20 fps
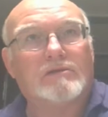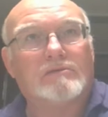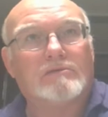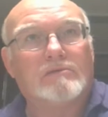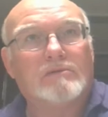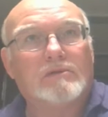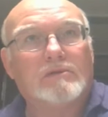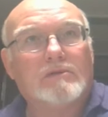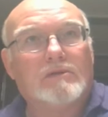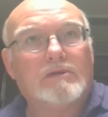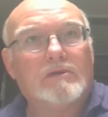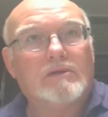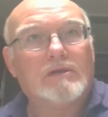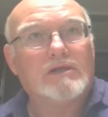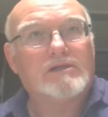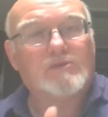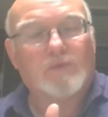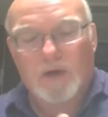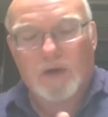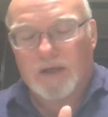the
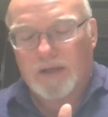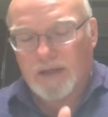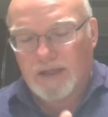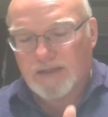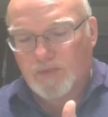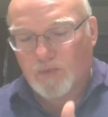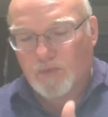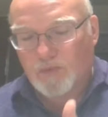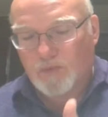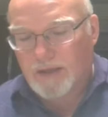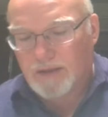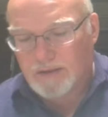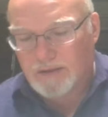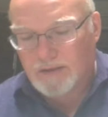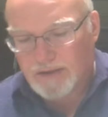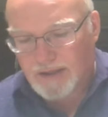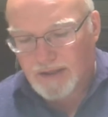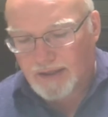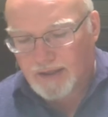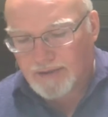futurist in this
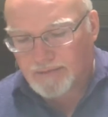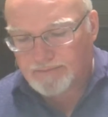case,